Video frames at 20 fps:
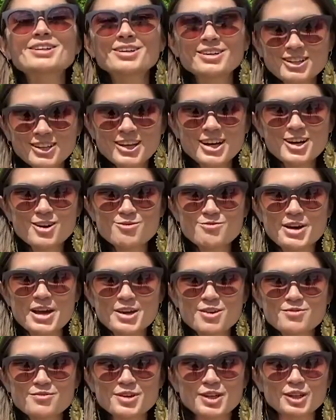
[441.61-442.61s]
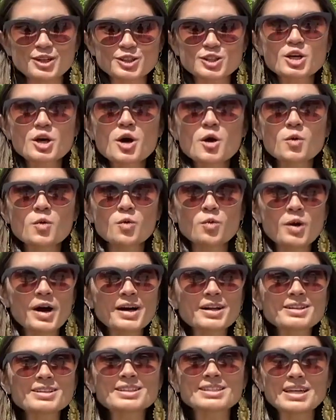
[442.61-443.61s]
Claire Wakefield.
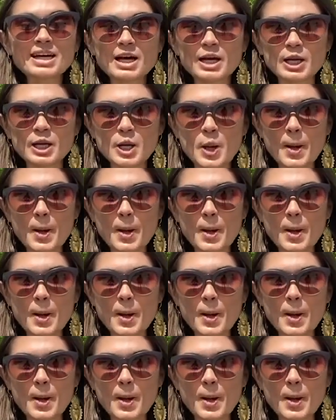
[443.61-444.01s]
Well done.